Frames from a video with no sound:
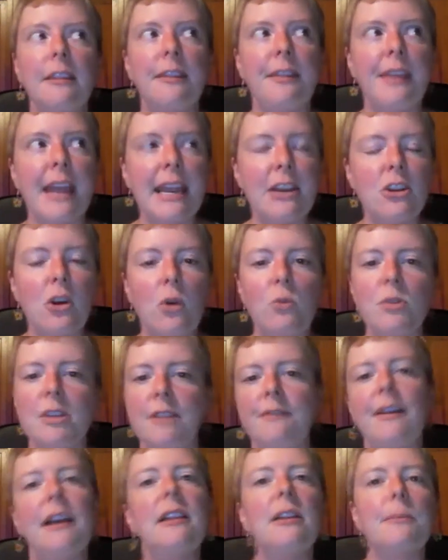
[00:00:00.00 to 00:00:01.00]
they don't
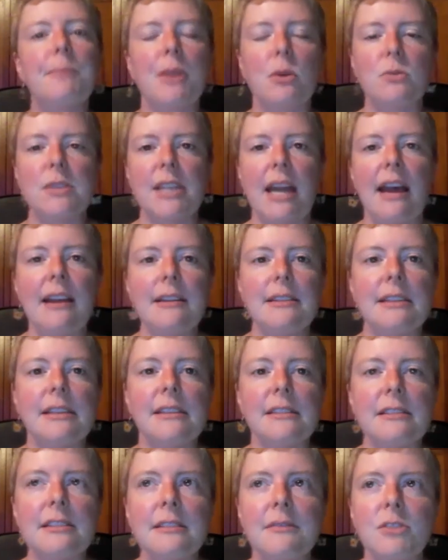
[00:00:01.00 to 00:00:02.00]
develop those
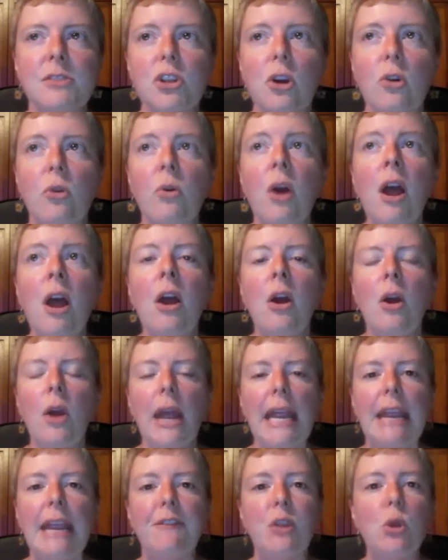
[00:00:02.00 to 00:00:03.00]
toxins. So
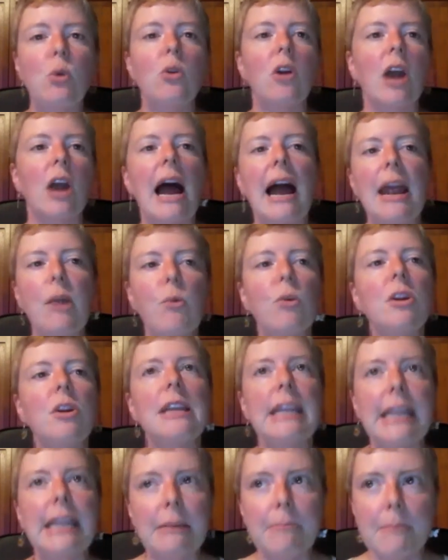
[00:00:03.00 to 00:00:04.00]
if you or I were
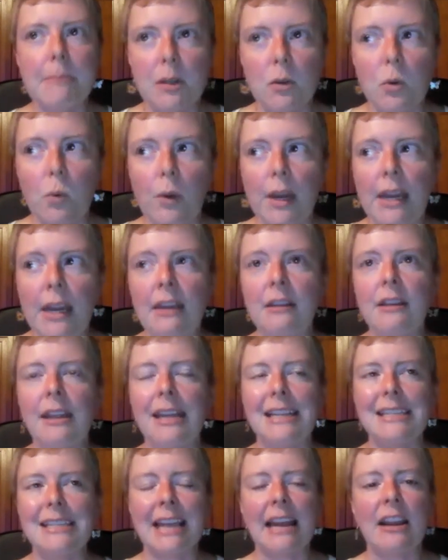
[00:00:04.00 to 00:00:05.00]
to eat milkweed,
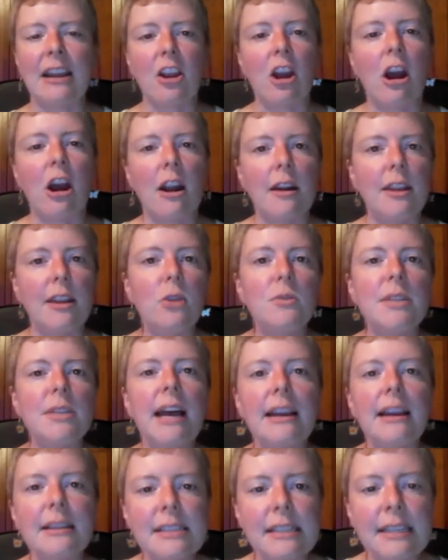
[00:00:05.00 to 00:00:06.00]
it's got a
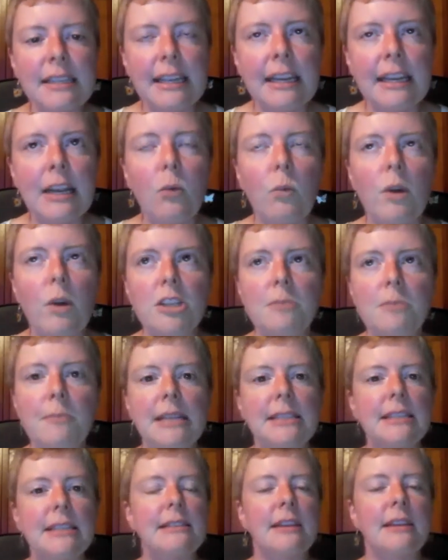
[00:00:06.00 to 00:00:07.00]
cardiotoxin in it, which
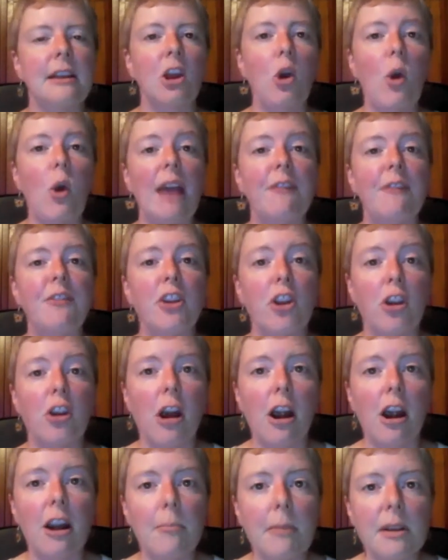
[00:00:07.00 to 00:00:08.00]
means it's going to go after your
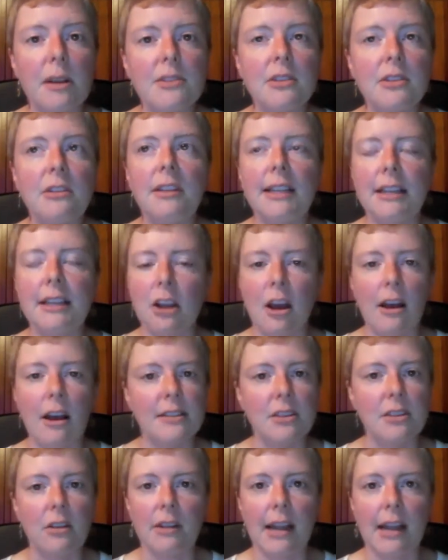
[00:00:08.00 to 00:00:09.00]
heart muscle and
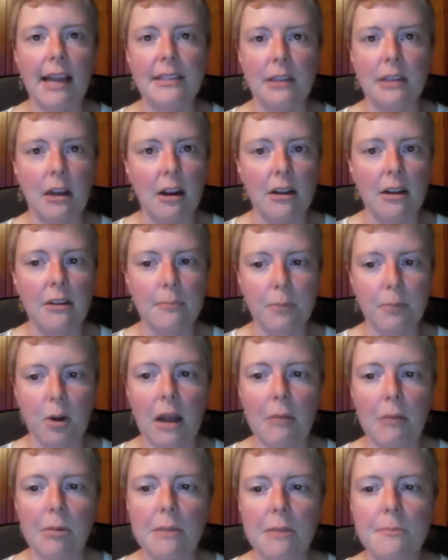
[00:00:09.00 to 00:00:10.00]
cause all kinds of heart
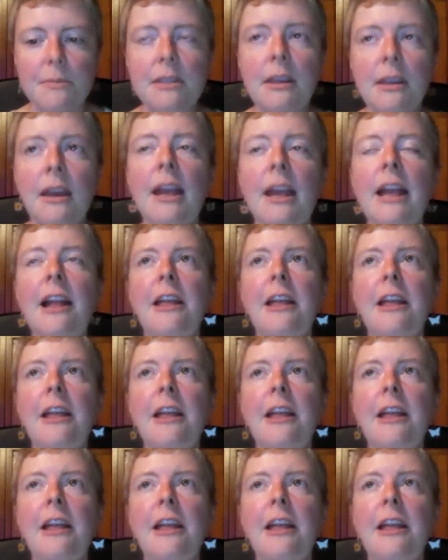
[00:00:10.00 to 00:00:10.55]
problems.